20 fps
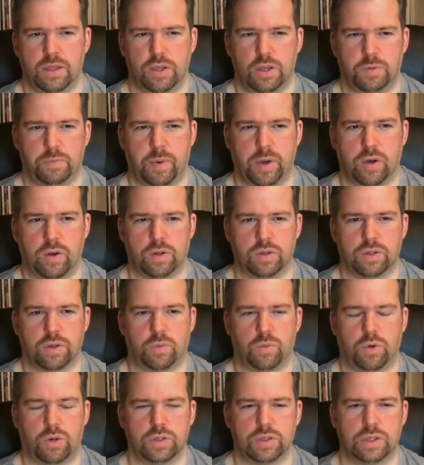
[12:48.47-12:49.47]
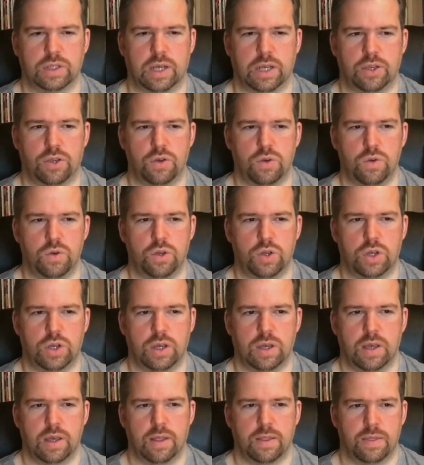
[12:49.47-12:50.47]
Just because there wasn't a
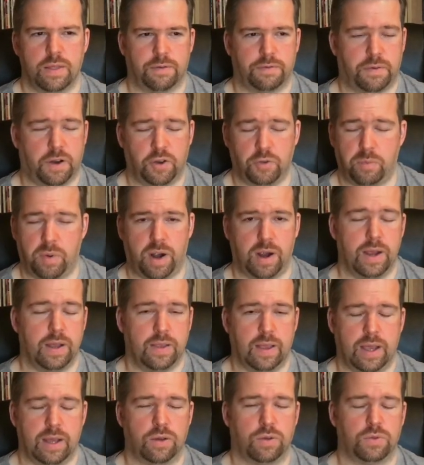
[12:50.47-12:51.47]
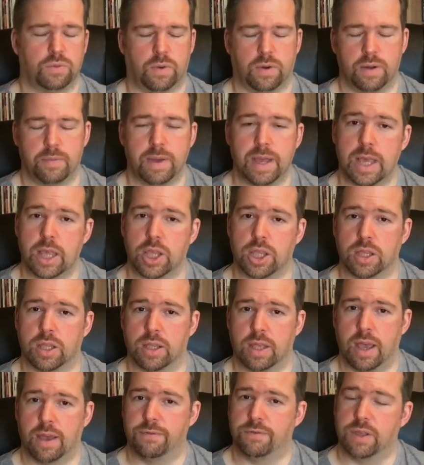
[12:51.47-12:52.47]
huge. The first party titles were
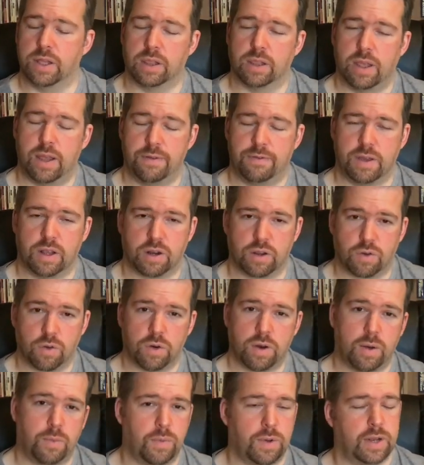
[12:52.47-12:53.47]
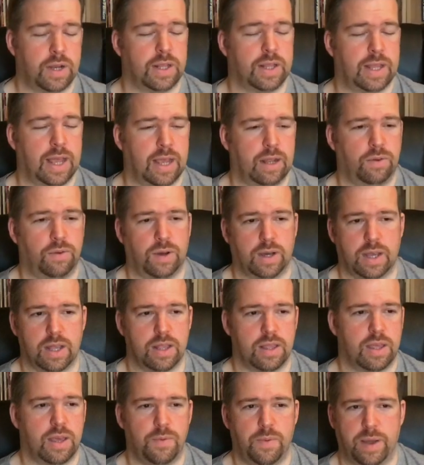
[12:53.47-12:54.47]
amazing. If you've grown up with Nintendo, I
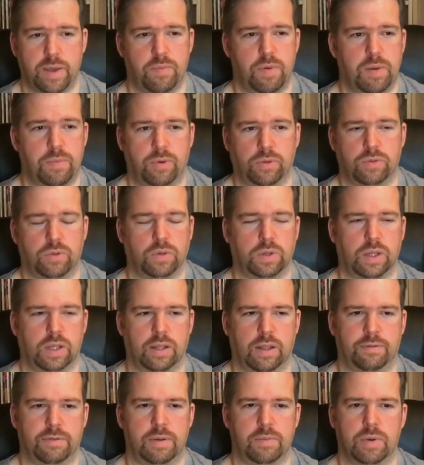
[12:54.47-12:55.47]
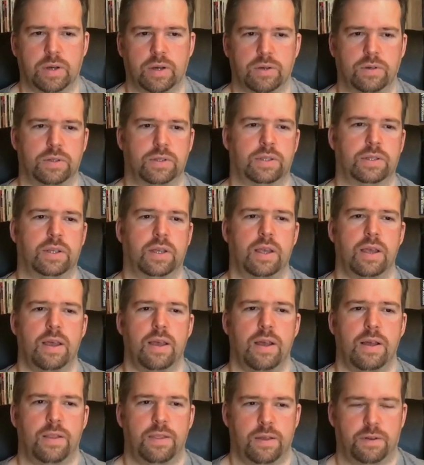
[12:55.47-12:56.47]
can see why people totally love it, because
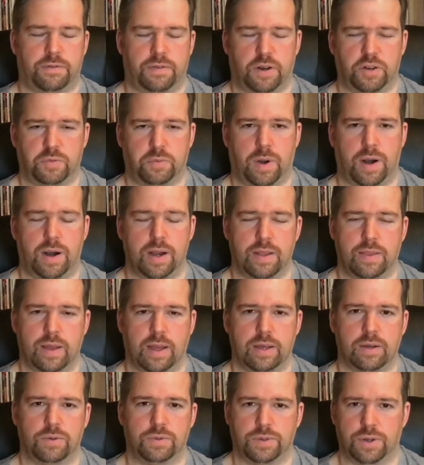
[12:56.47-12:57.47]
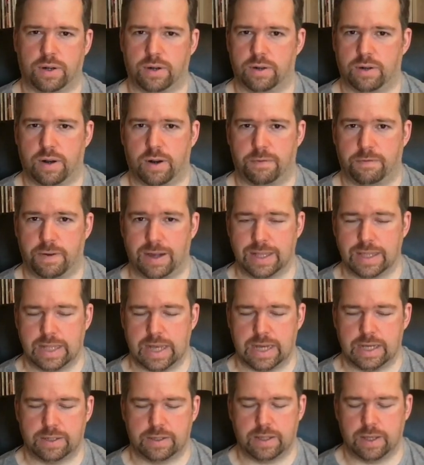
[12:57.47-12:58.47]
the first party titles are
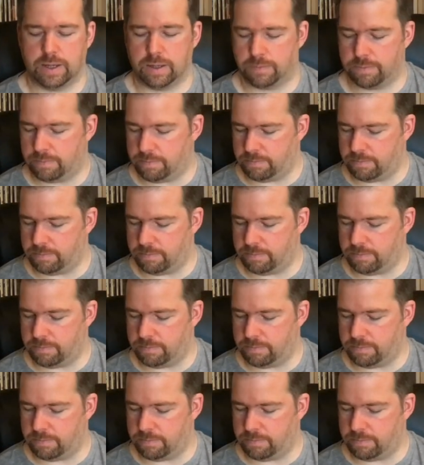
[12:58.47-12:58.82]
fantastic.